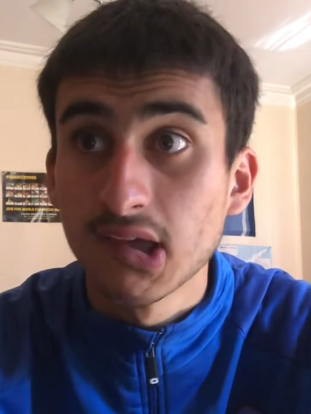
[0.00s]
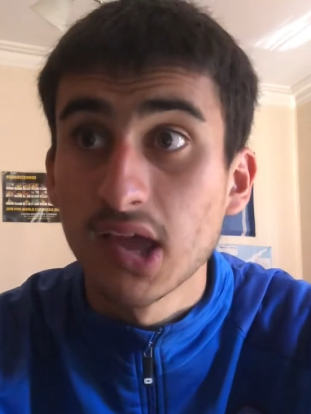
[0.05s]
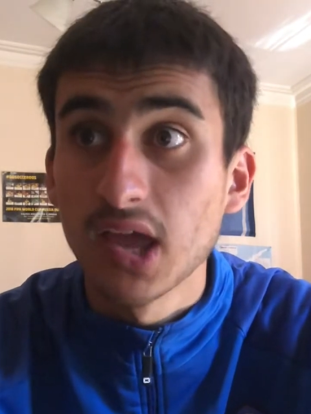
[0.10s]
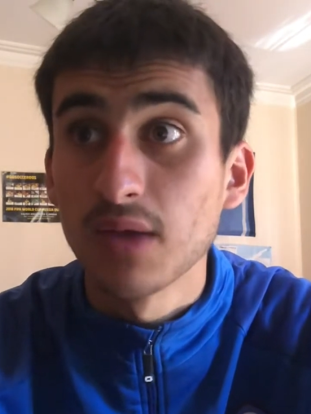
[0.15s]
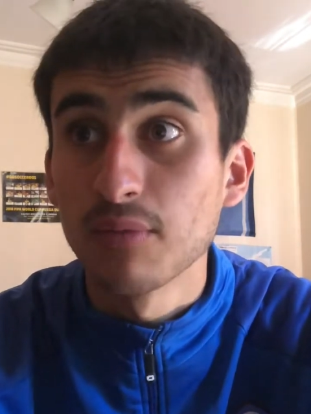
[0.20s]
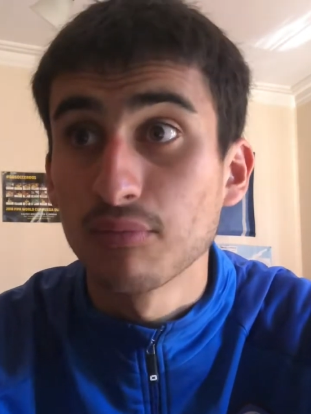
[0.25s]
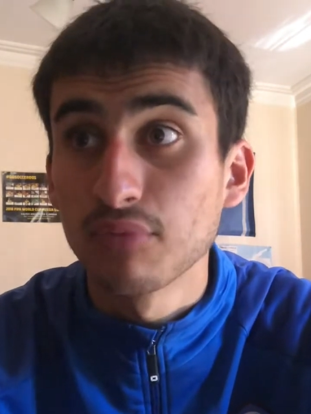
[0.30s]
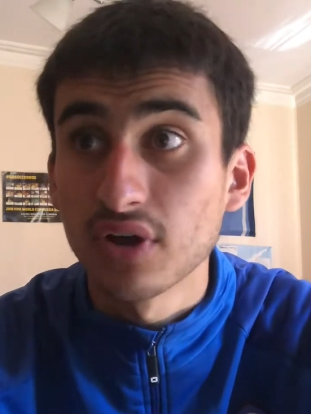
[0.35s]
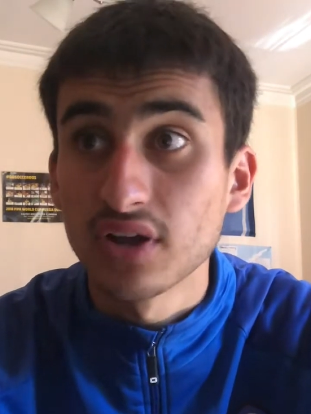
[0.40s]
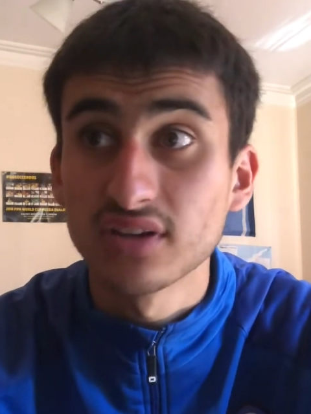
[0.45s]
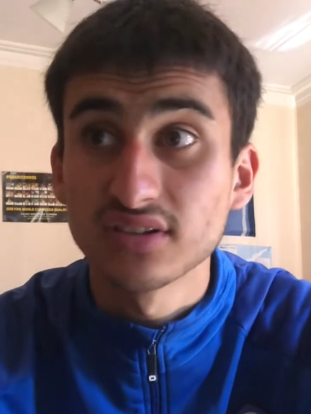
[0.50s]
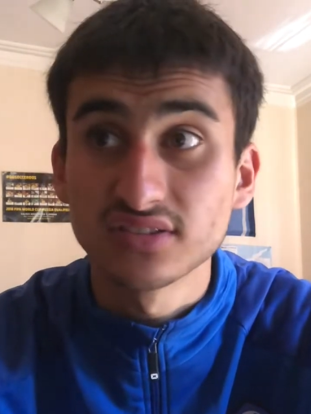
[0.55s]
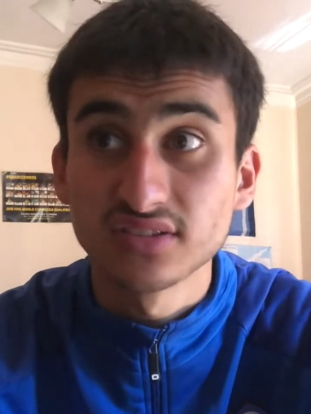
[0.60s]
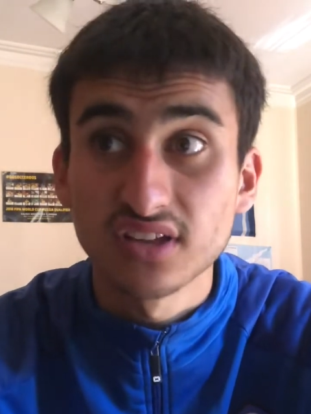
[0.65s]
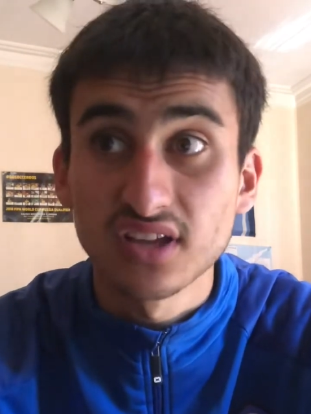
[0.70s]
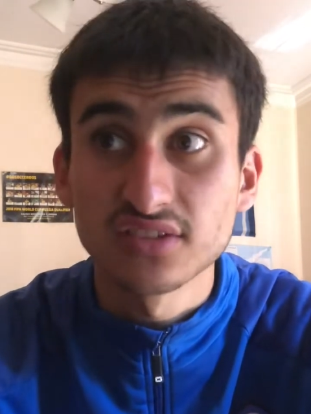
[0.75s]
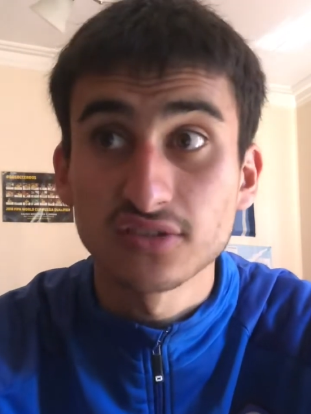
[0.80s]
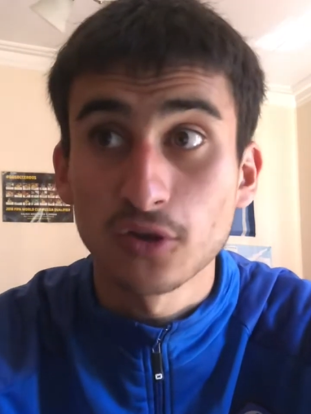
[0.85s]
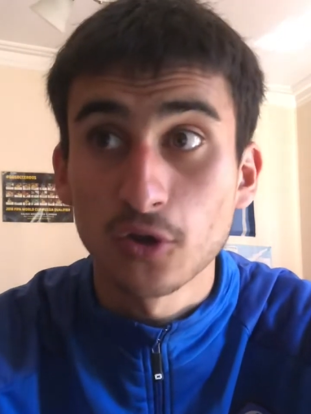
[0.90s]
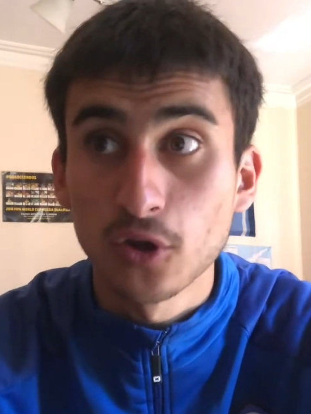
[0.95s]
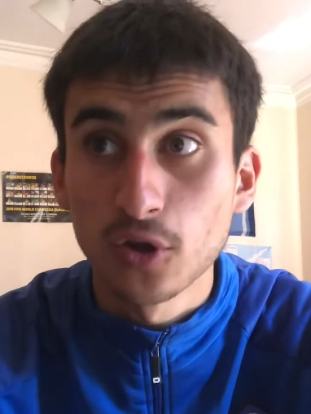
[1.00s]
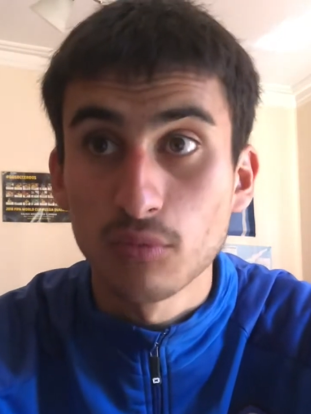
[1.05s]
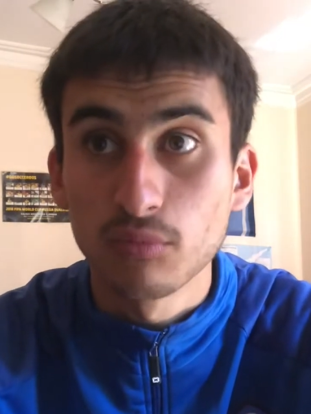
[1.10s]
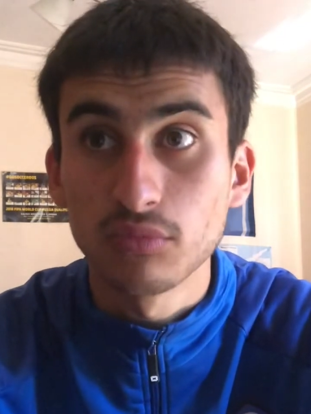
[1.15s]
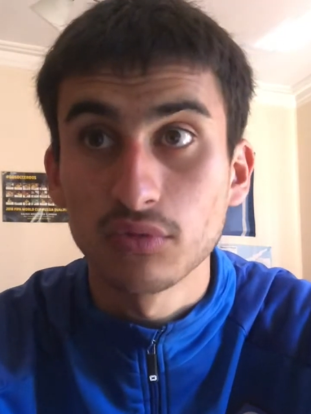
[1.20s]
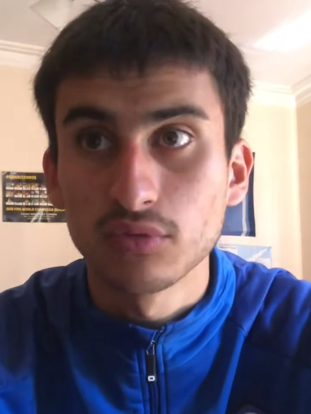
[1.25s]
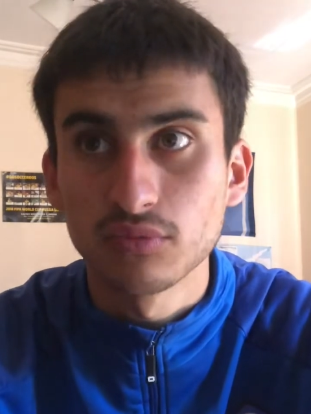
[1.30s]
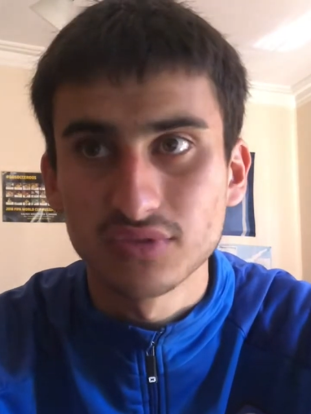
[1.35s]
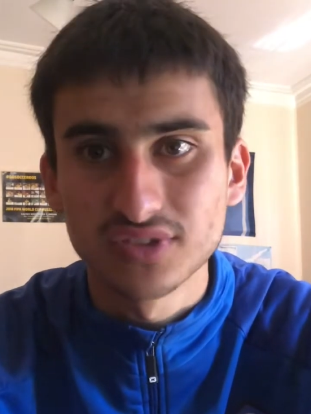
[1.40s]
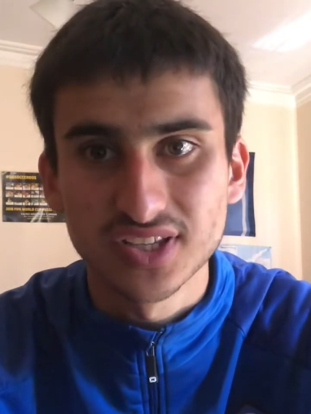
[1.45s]
and Brighton's last home
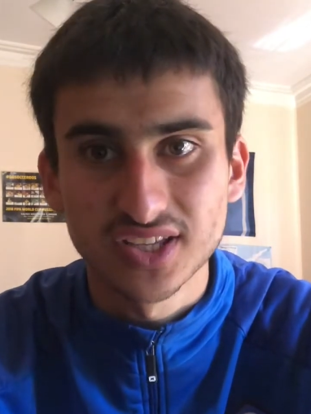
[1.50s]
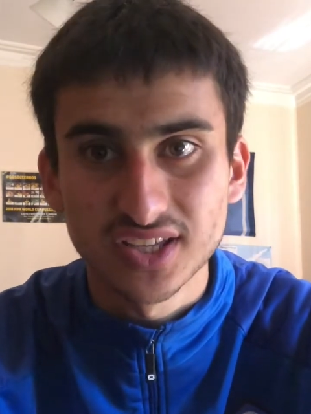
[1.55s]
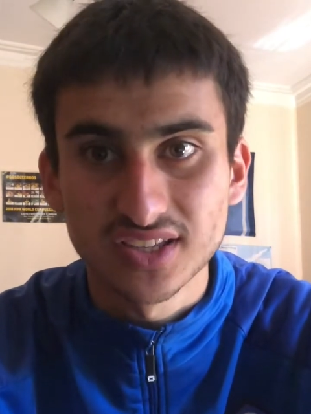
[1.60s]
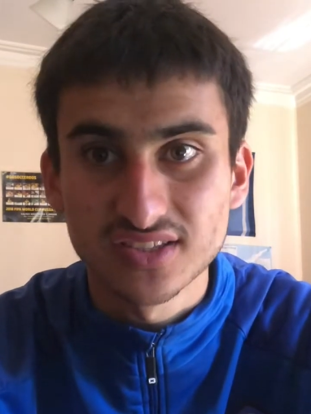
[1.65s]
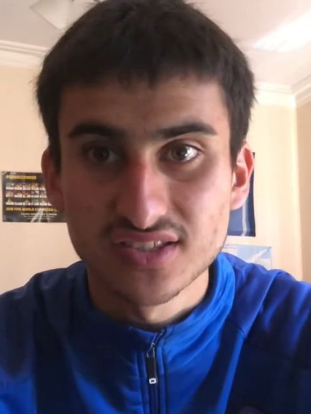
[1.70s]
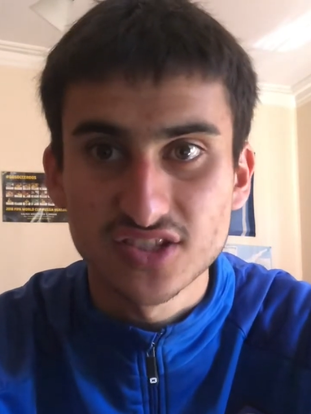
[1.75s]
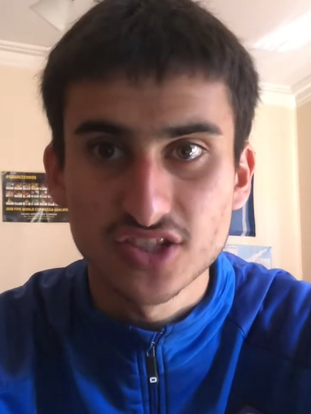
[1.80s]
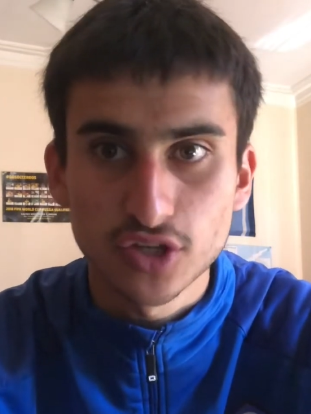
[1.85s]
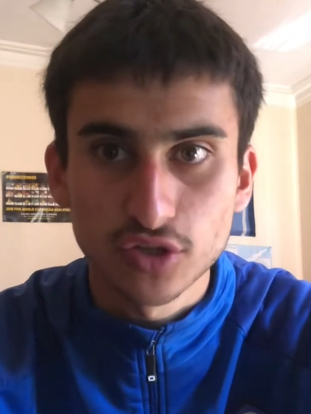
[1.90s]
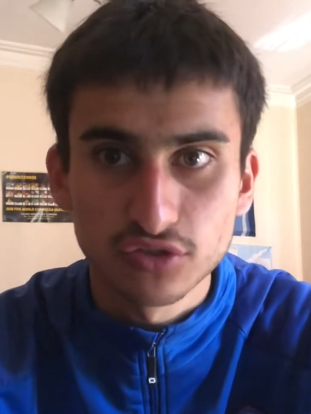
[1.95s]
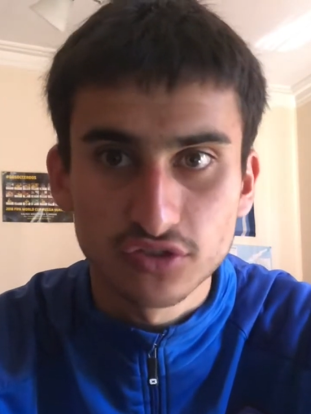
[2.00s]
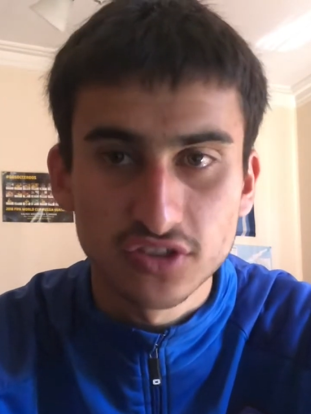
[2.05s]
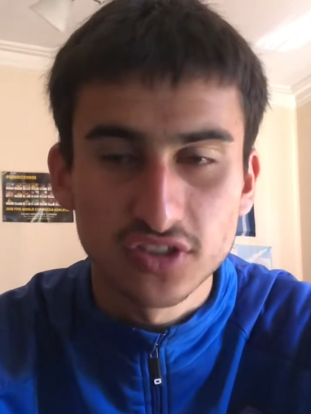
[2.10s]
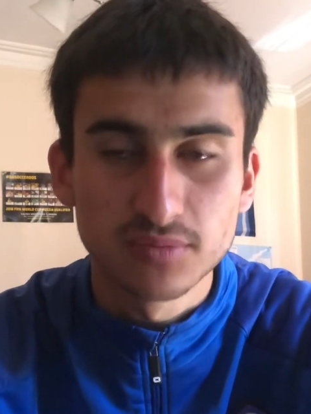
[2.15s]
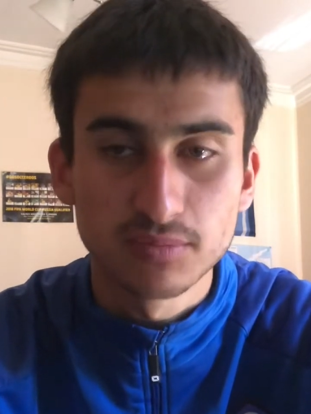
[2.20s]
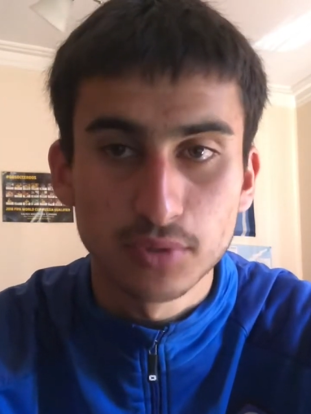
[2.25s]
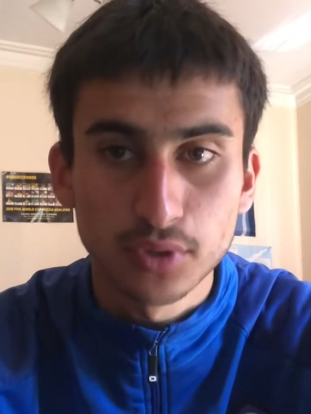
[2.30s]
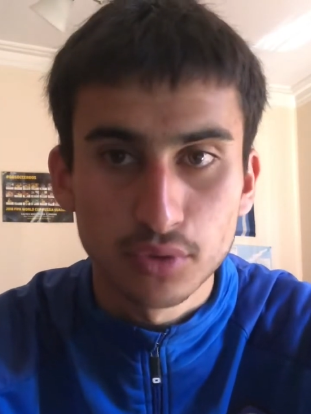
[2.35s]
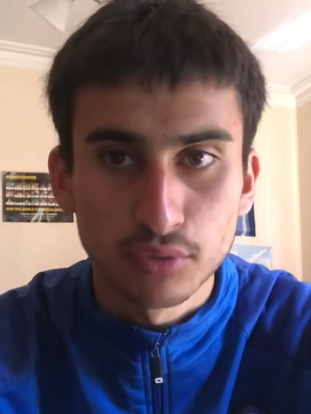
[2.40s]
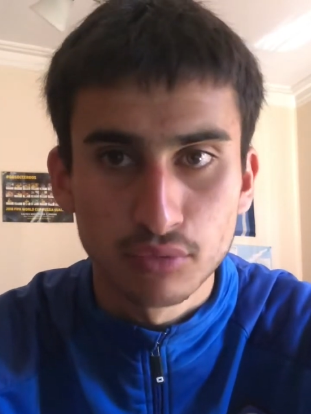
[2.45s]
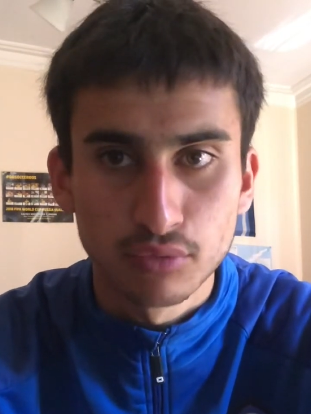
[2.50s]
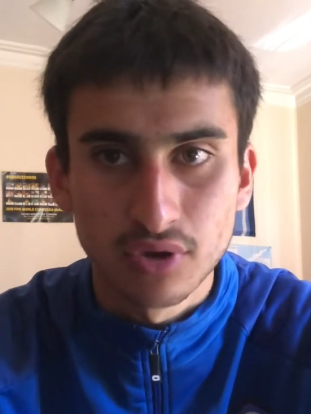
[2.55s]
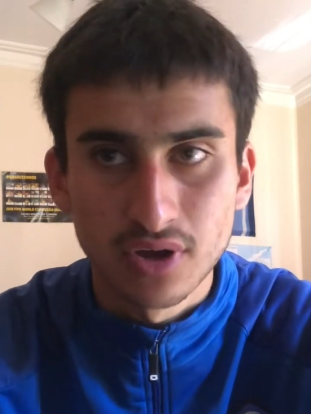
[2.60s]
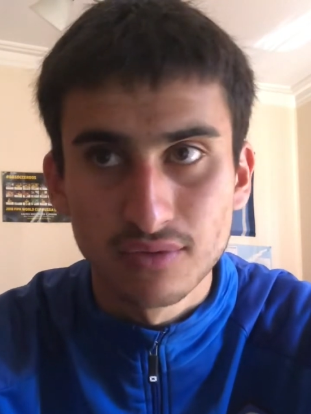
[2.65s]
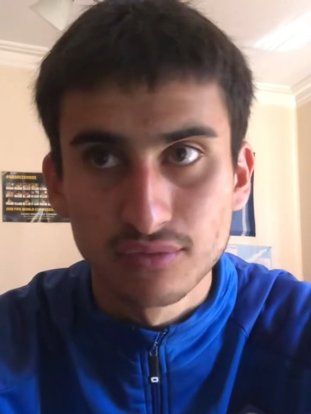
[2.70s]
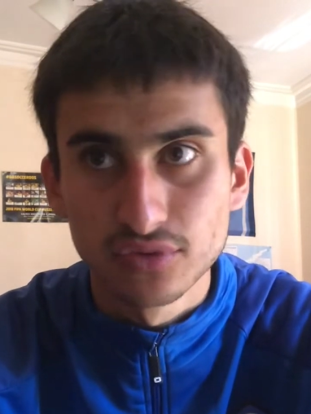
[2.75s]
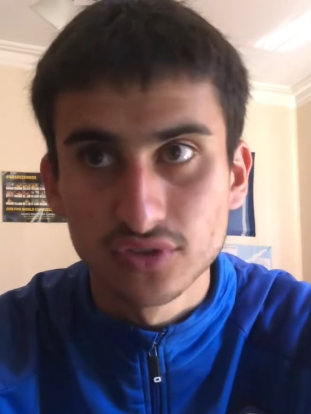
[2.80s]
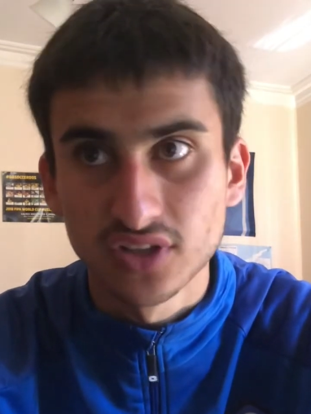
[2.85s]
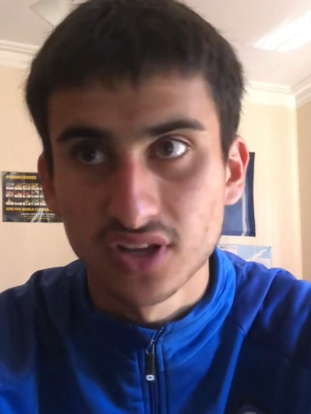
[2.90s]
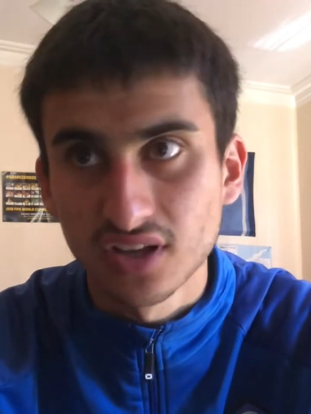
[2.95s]
win was against Chelsea's bitter
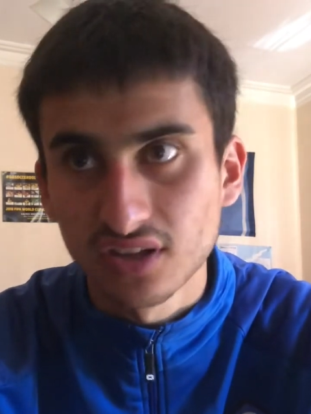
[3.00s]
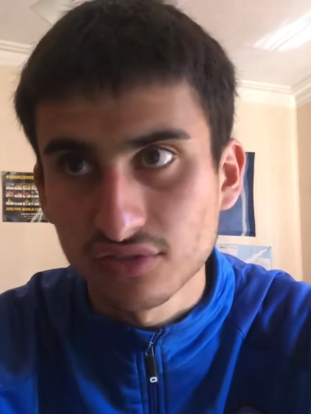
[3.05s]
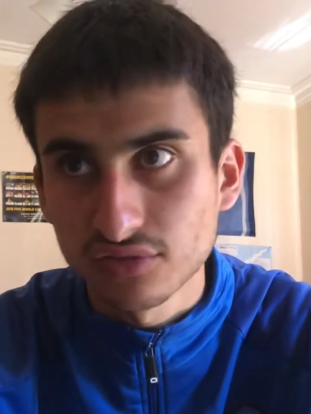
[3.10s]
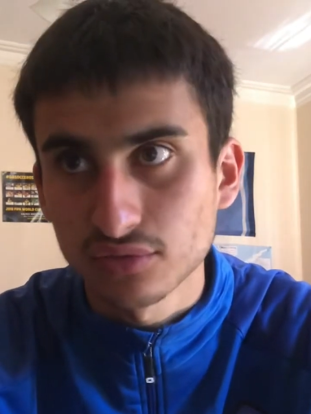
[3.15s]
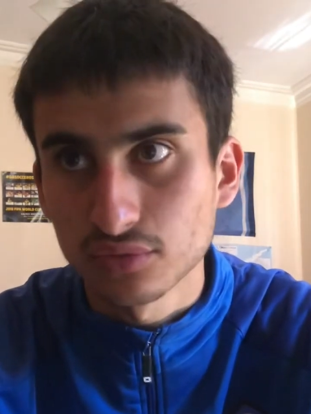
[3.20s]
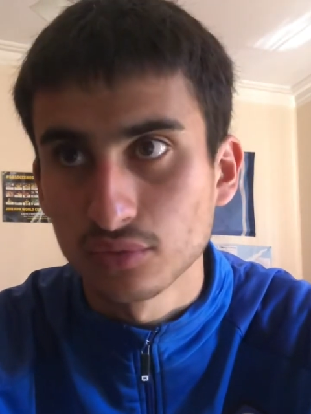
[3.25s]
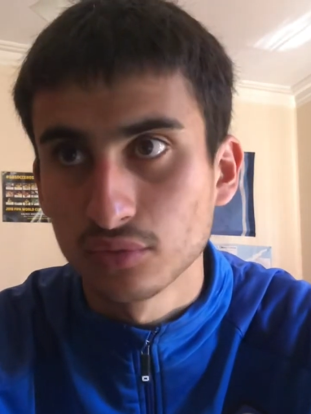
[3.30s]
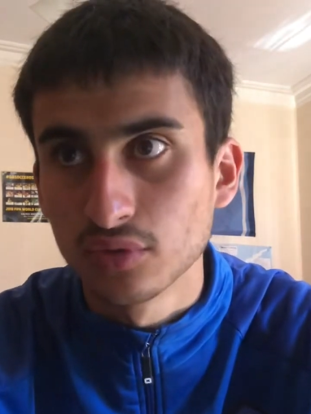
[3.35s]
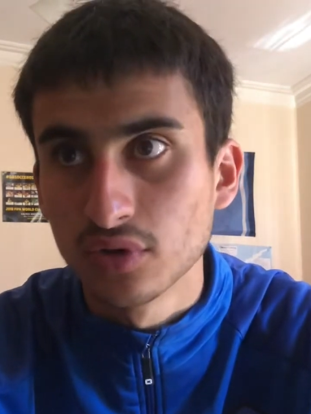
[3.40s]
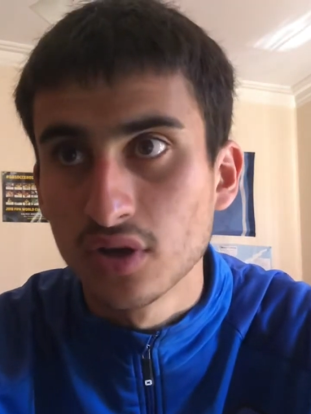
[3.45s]
rivals Arsenal.